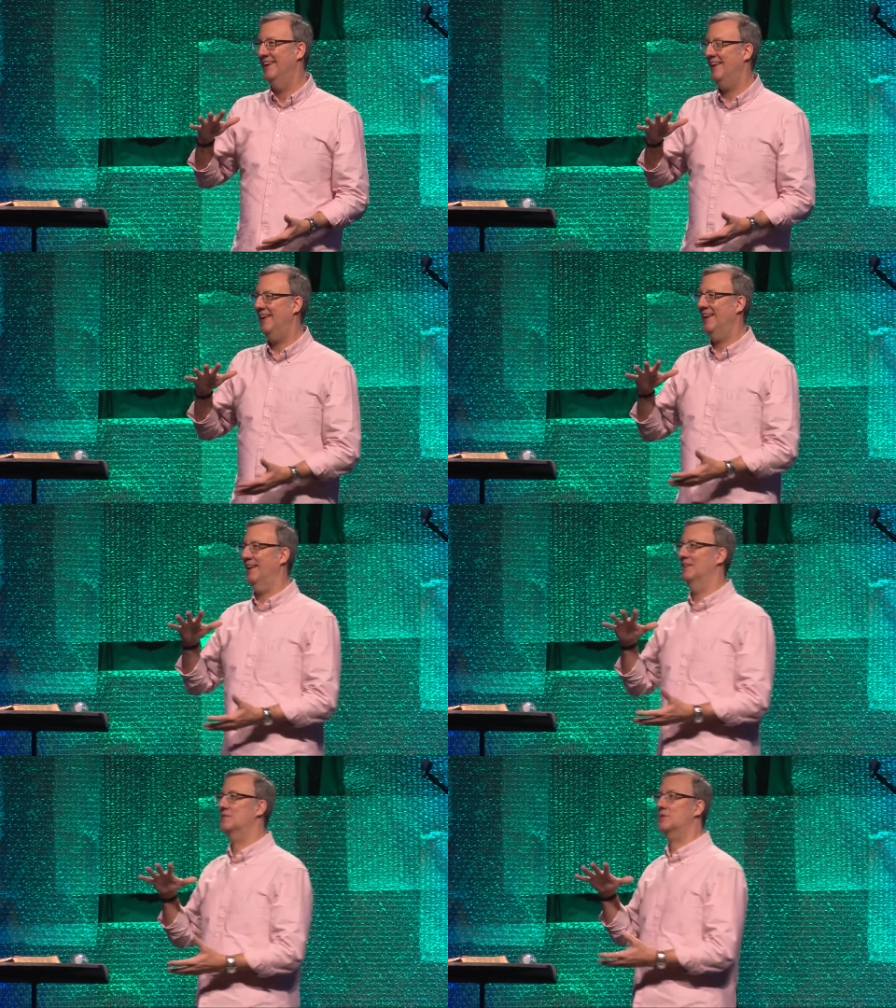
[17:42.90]

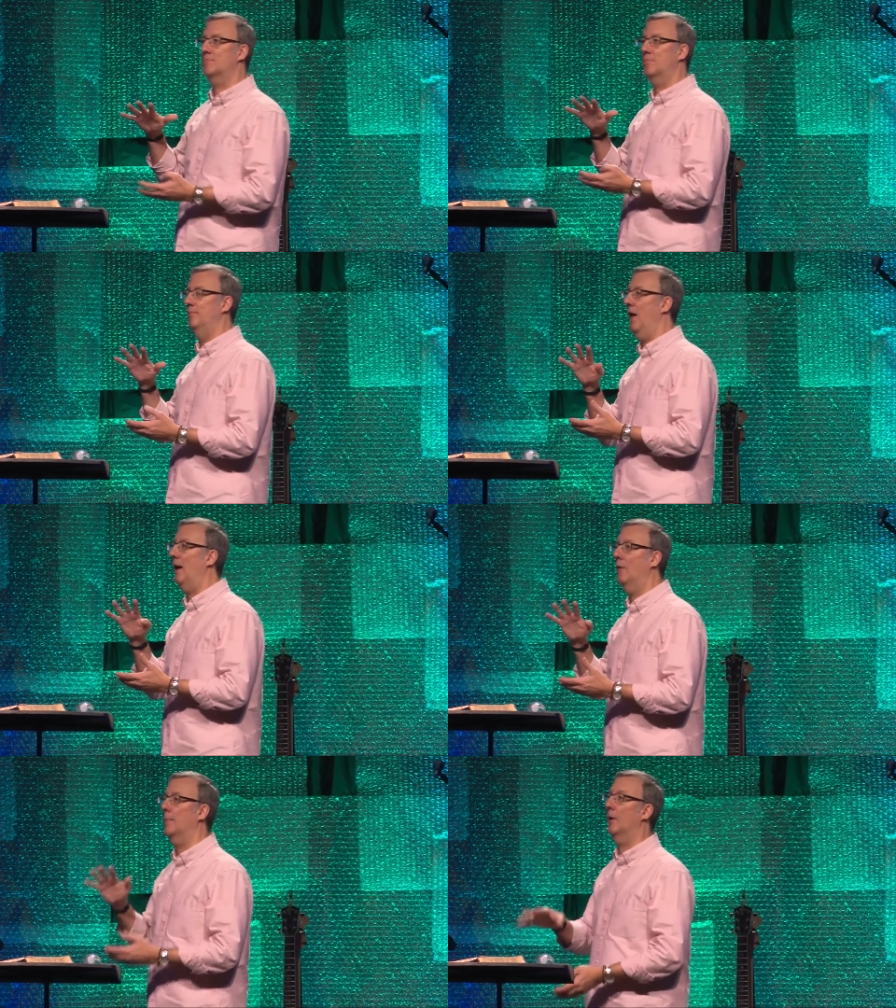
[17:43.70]
is not
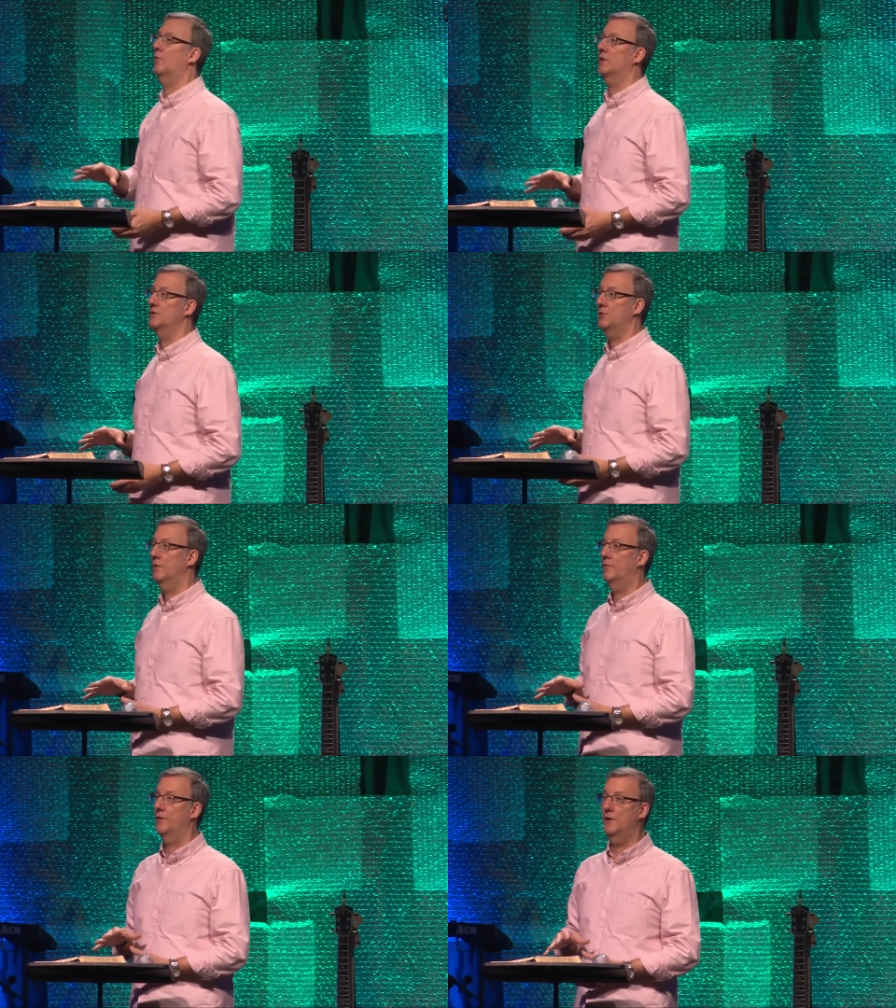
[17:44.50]
only perfectly
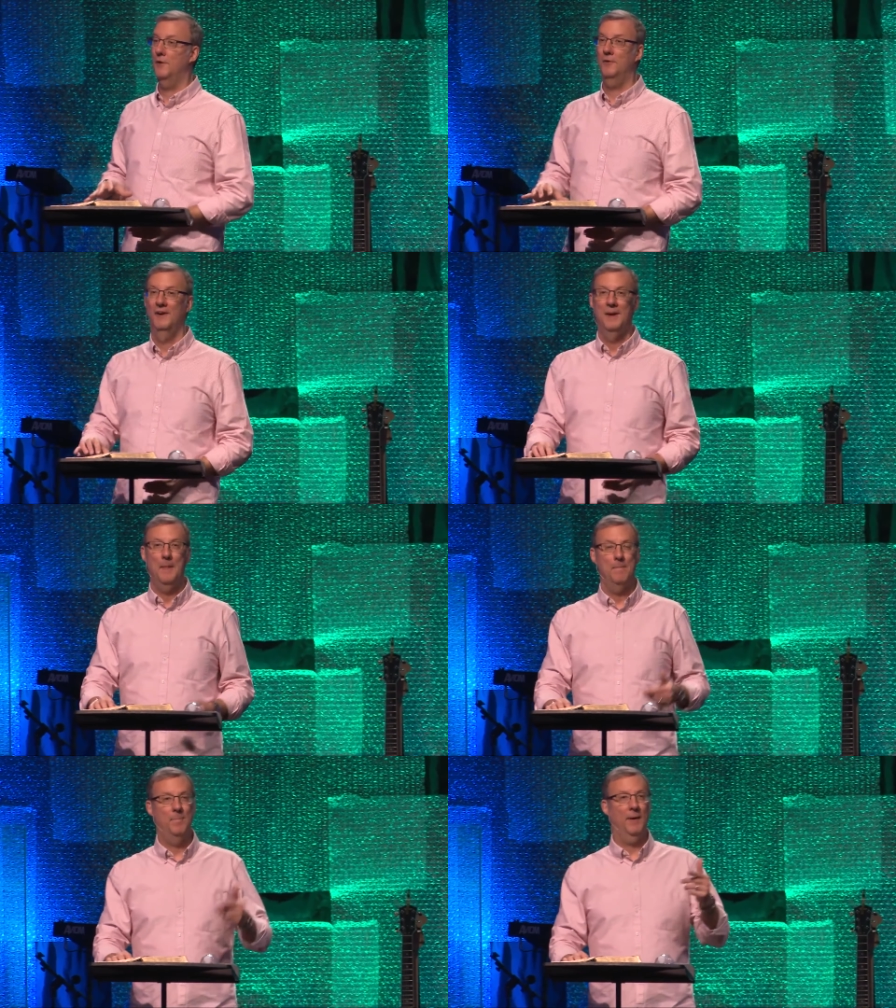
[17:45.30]
suited for you,
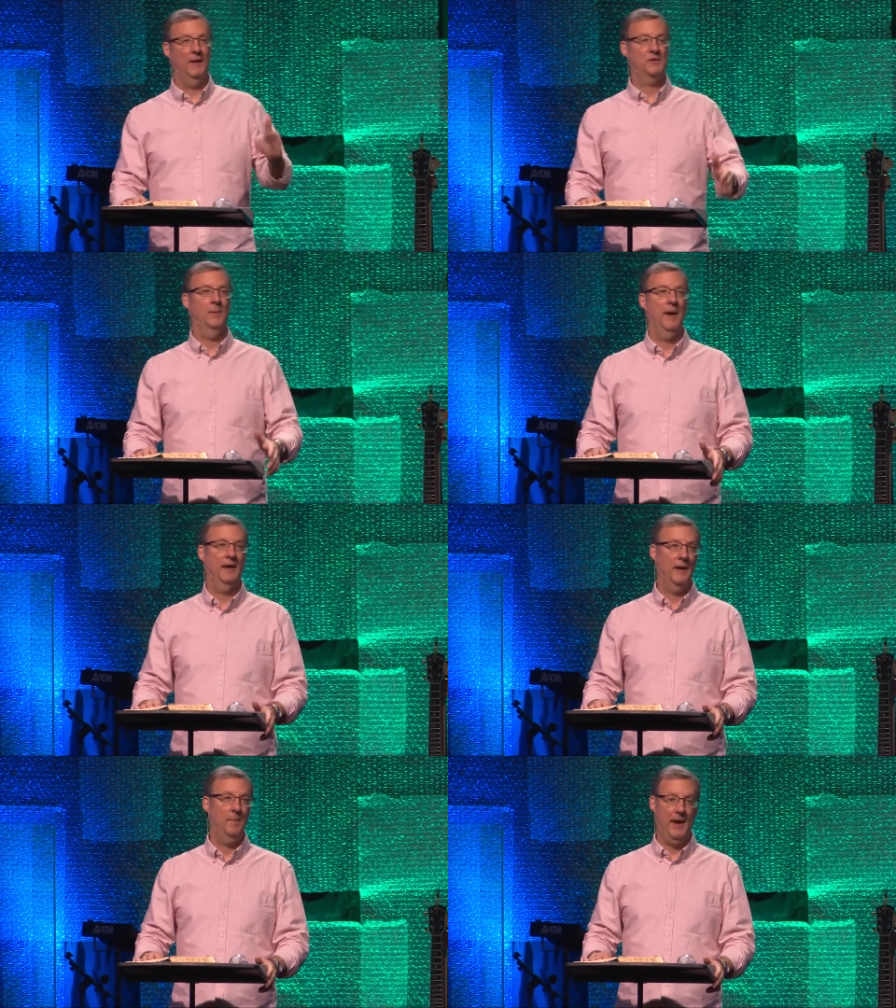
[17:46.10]
but it's going to make
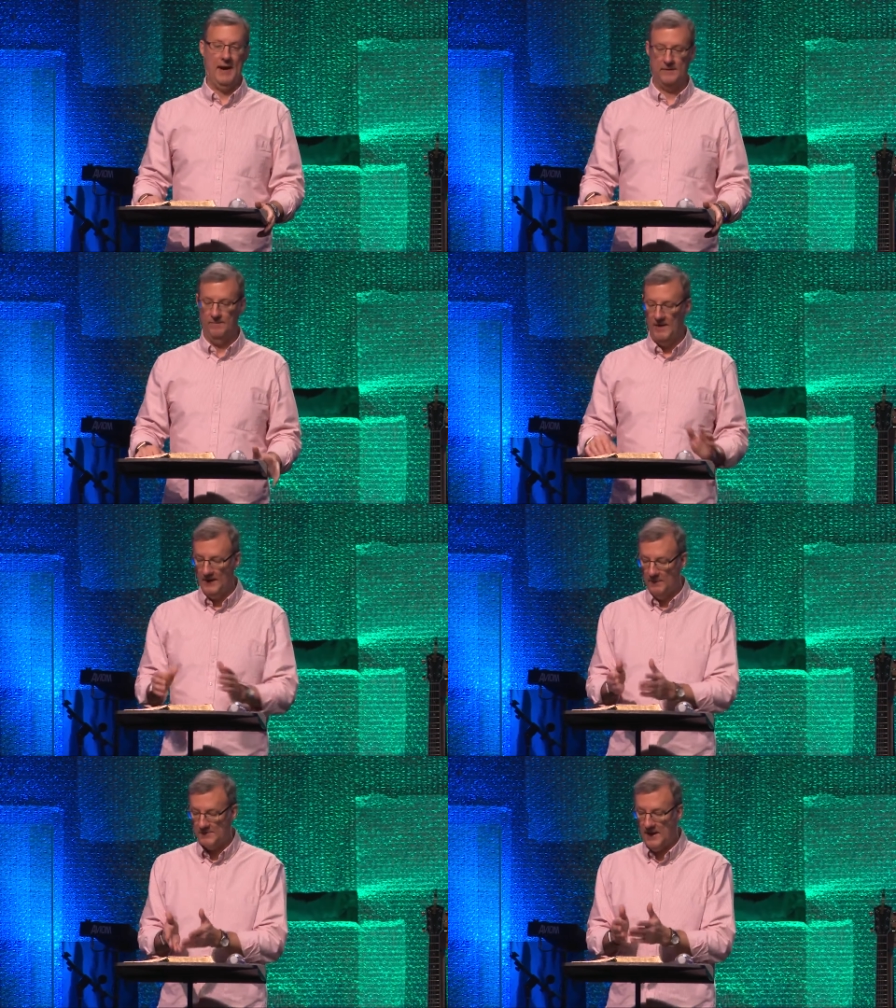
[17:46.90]
an impact. And
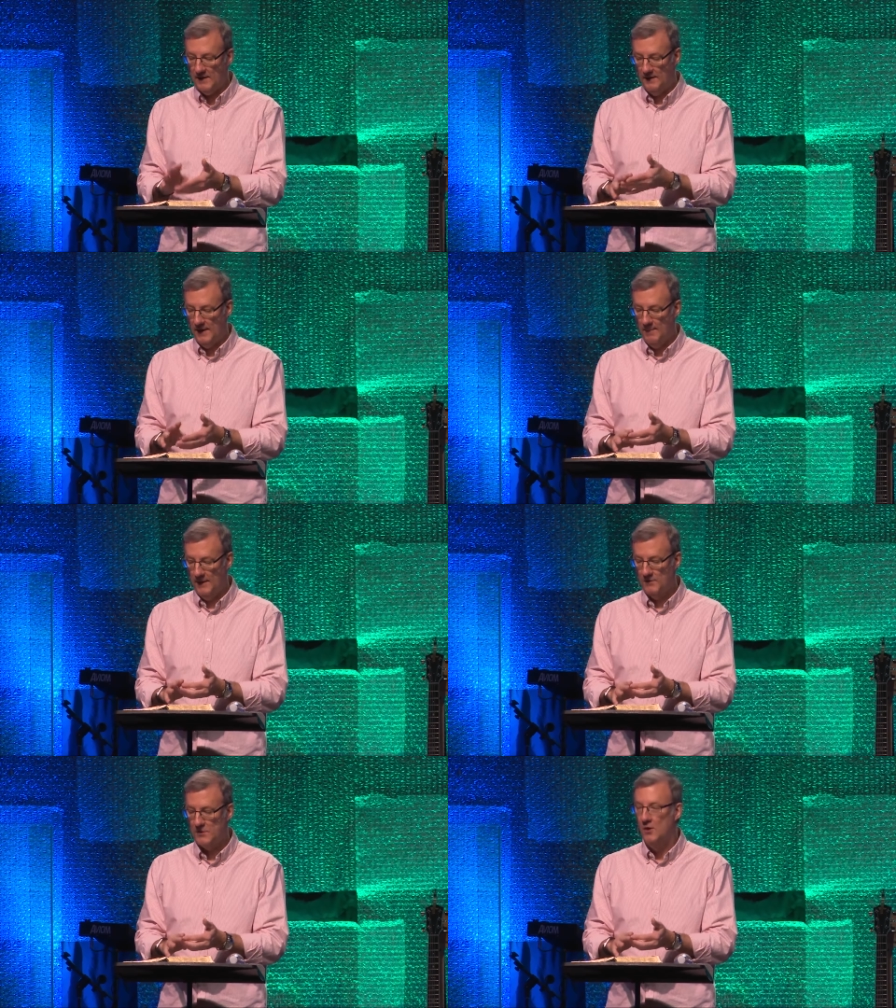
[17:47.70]
it, secondly, it
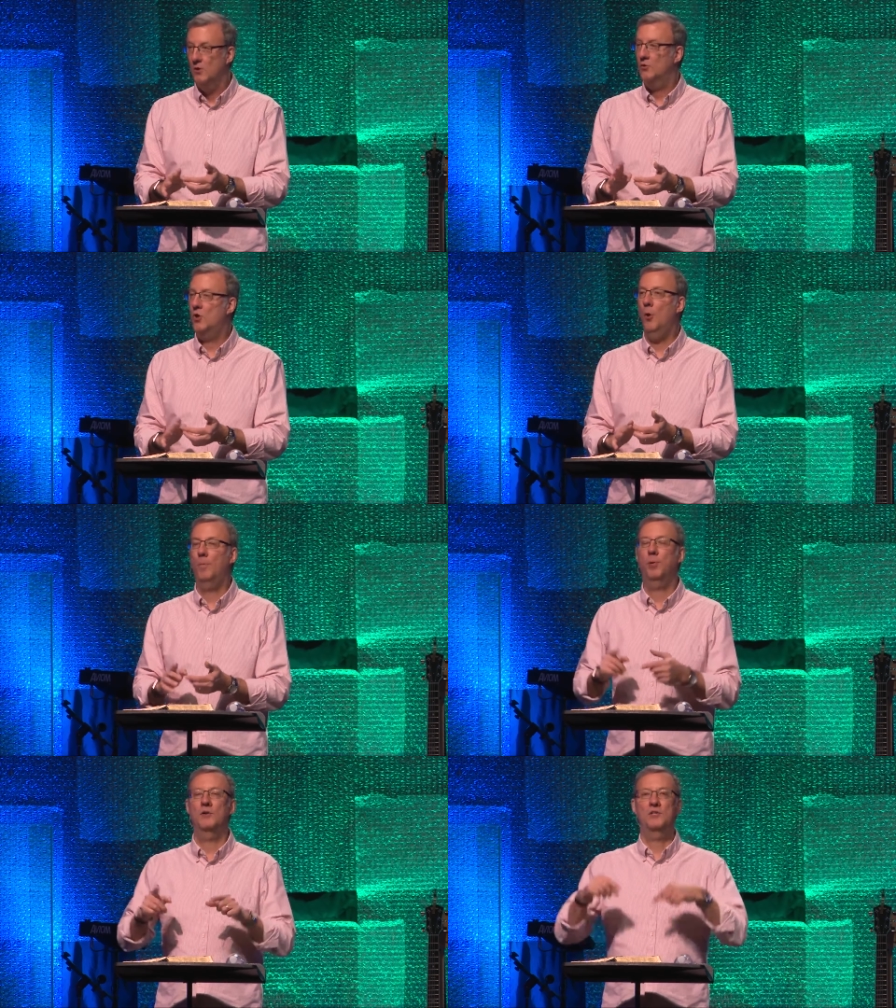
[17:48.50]
means don't
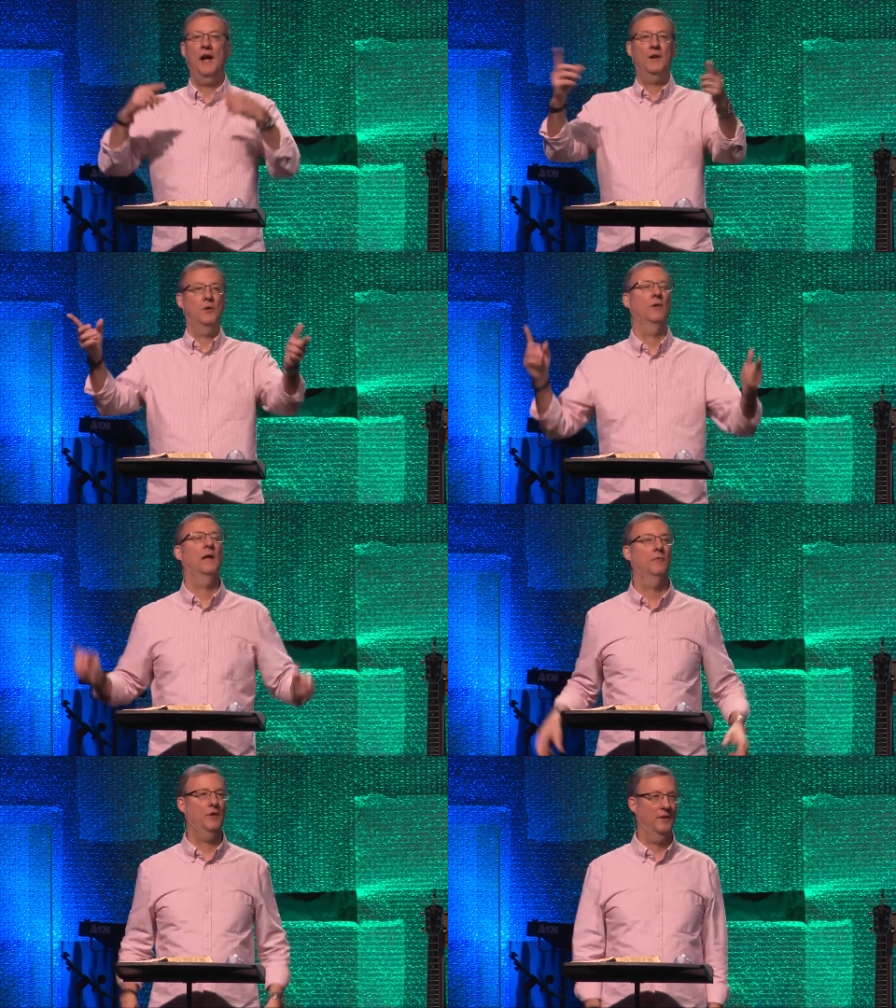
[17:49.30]
project your
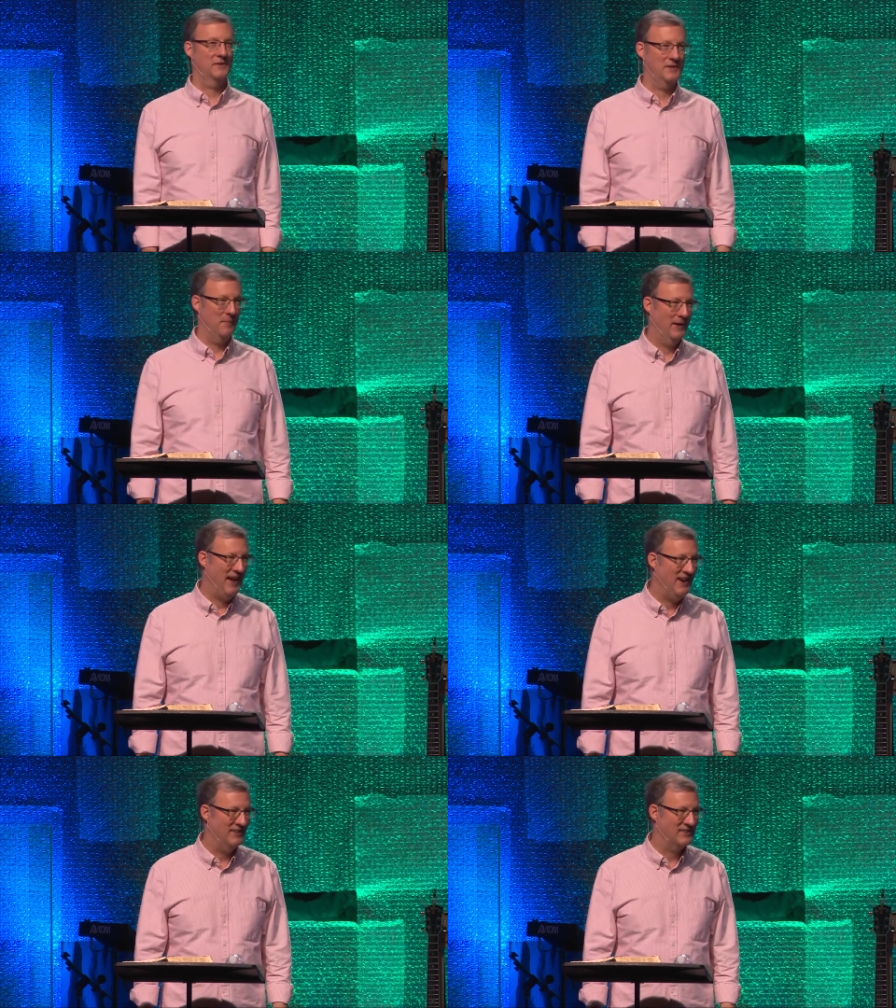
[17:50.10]
gift onto somebody
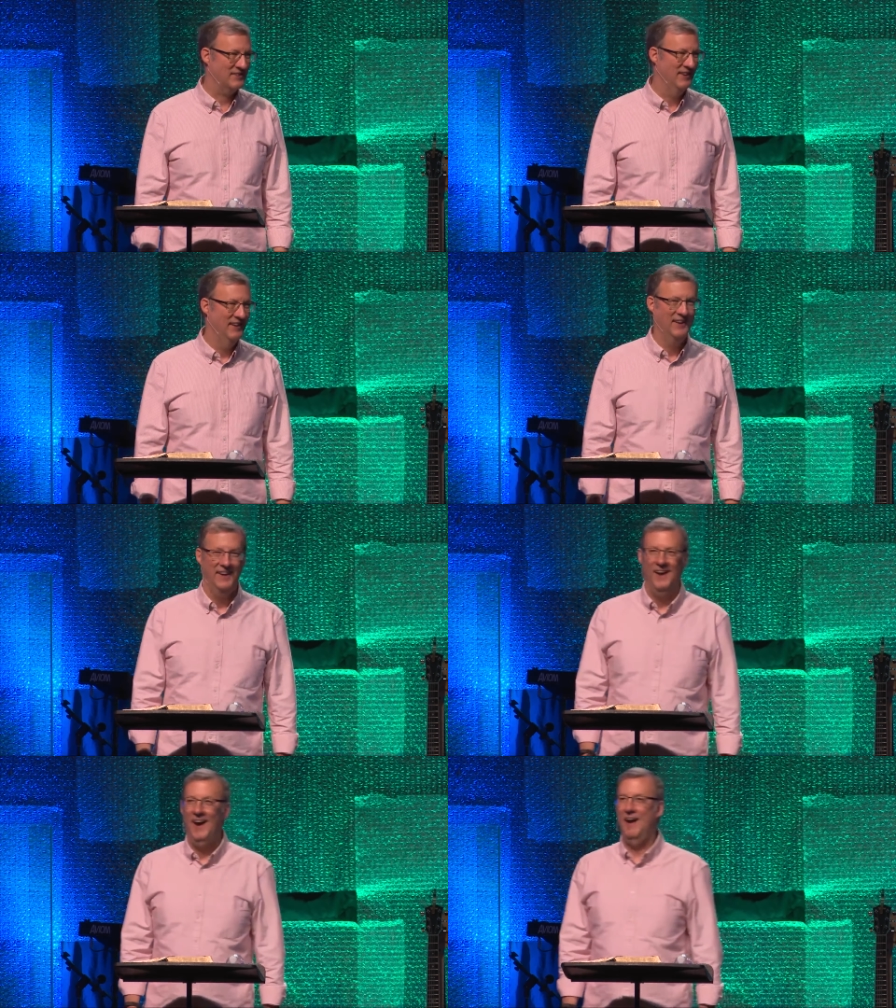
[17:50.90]
else.
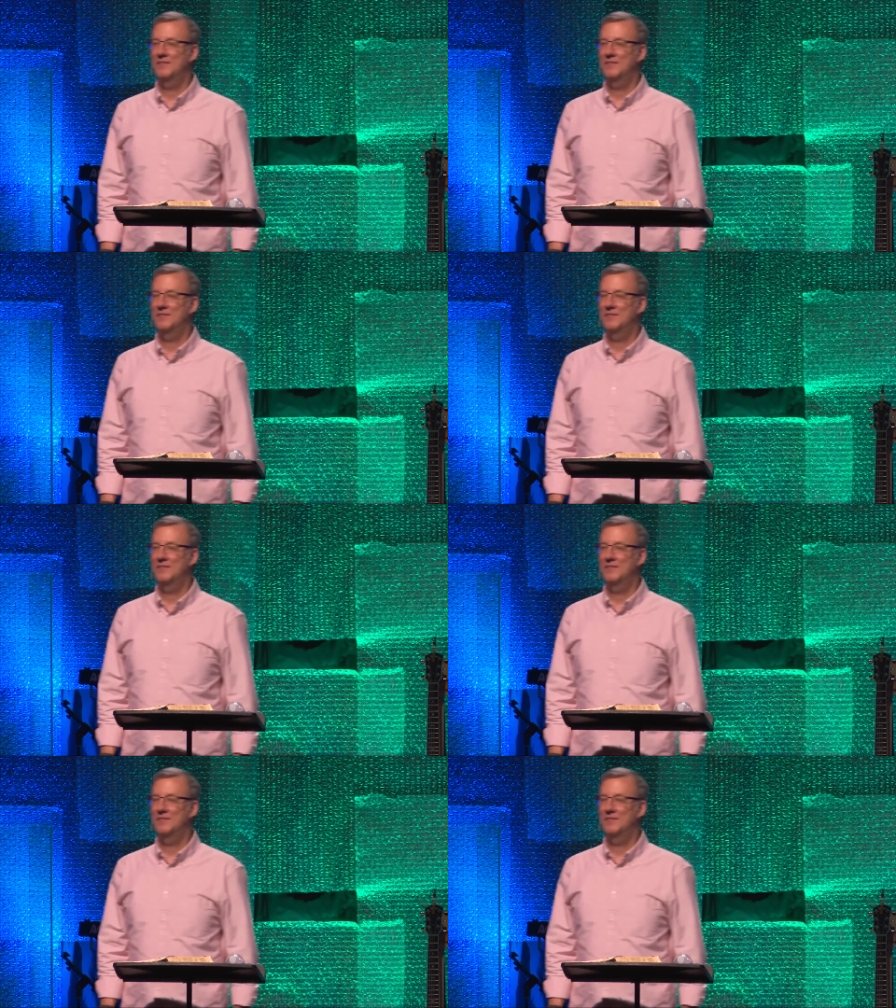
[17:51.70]
I've